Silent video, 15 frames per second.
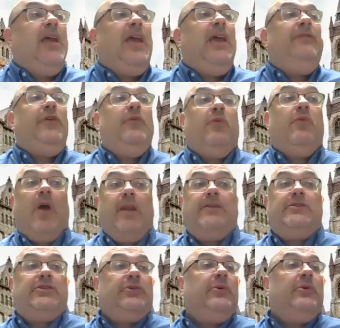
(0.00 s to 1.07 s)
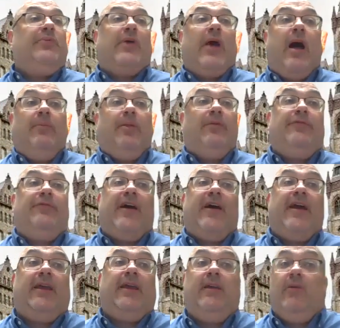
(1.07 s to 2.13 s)
If you run into a problem
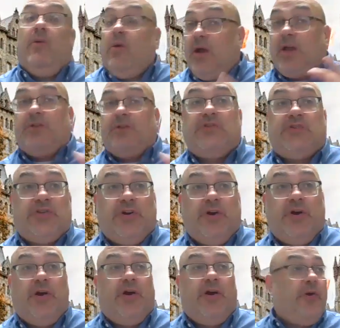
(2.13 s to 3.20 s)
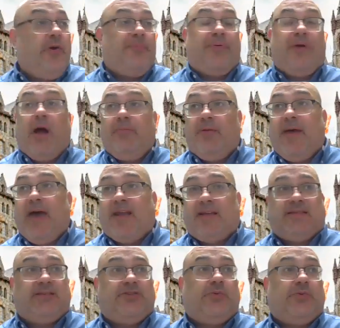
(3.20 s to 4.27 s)
finally, or a concern or a problematic
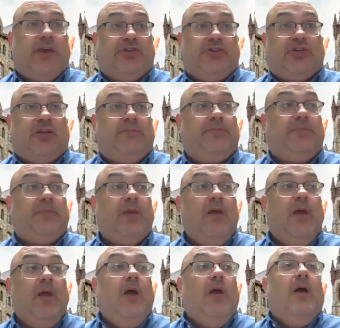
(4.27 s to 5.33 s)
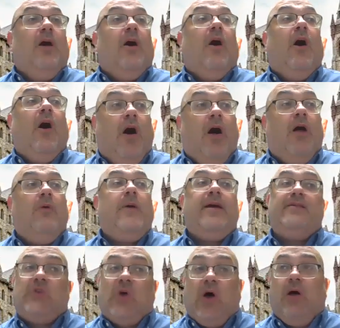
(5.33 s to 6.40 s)
situation,
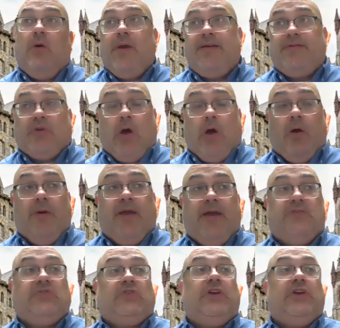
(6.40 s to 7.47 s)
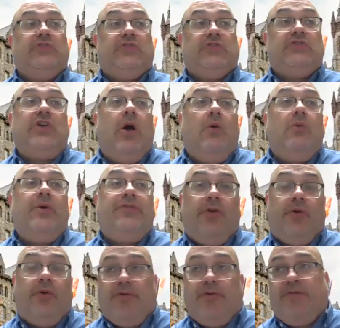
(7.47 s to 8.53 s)
always, always, always consult with
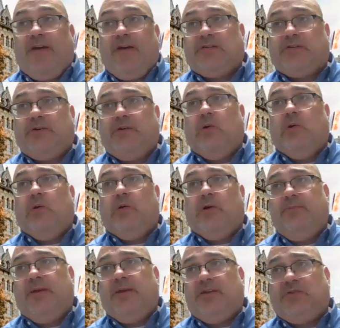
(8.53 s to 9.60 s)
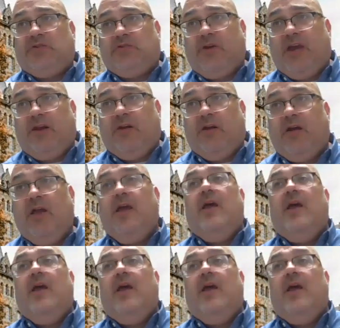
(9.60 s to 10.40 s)
your professor or administrator,